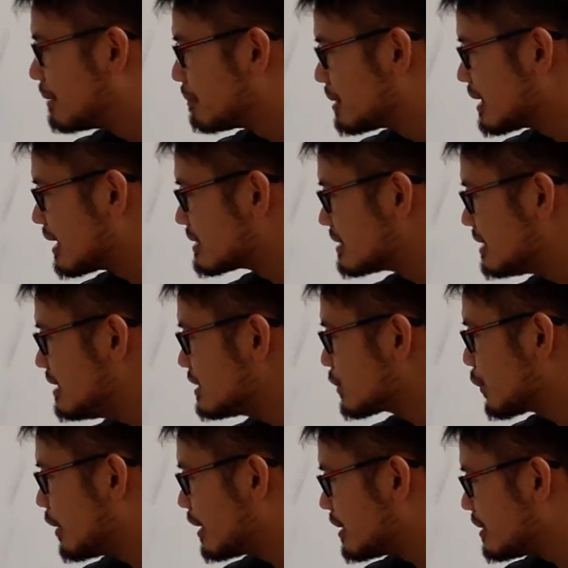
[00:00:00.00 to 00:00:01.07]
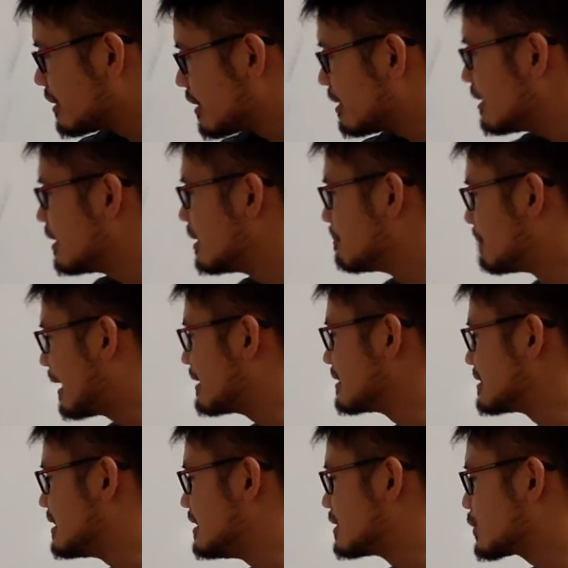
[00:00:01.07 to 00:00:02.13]
plus t squared here, minus
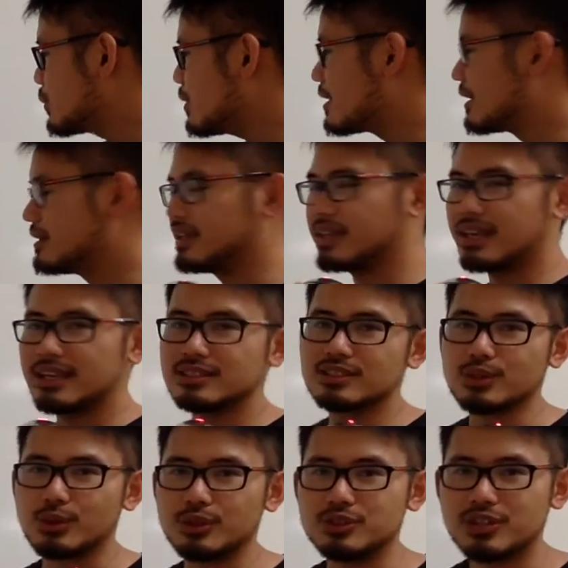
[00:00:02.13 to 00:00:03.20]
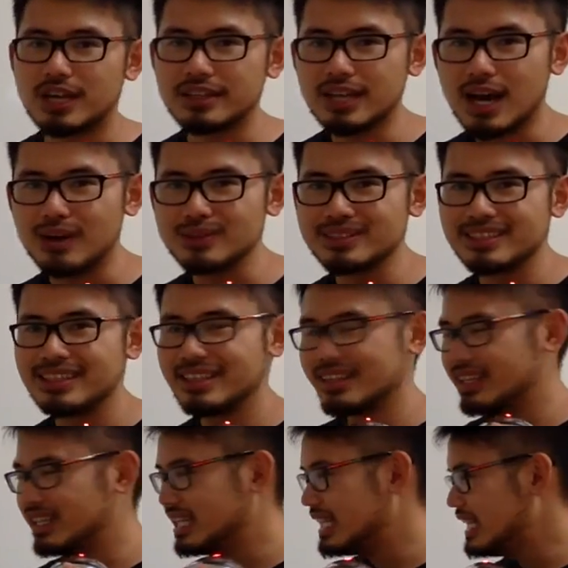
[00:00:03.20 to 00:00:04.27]
t squared, they cancel each other out.
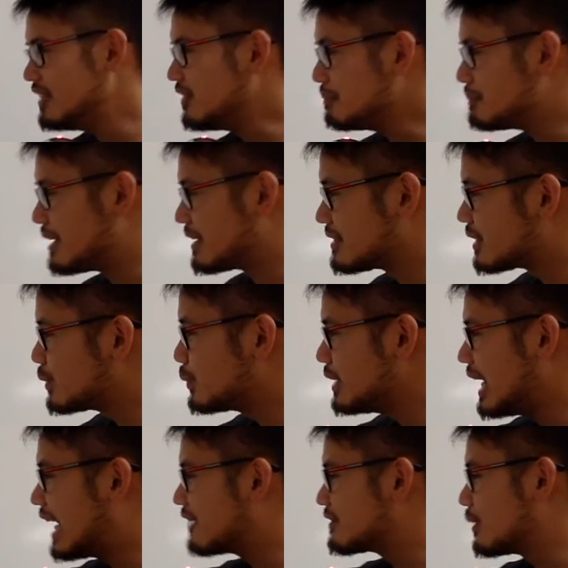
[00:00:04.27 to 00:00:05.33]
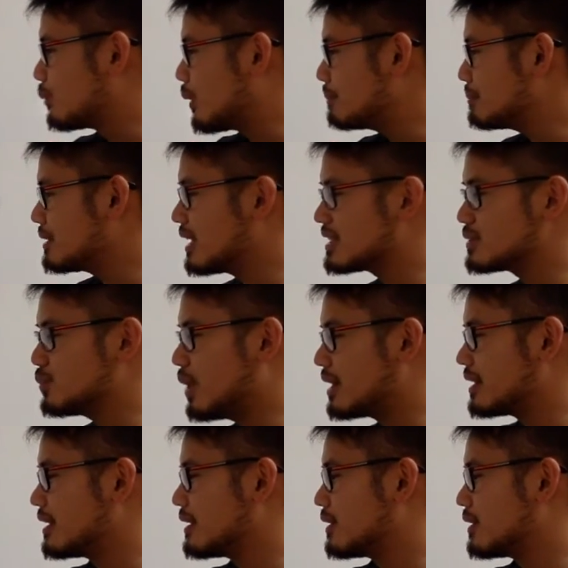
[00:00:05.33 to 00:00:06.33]
Even better, we have the 1 plus 1.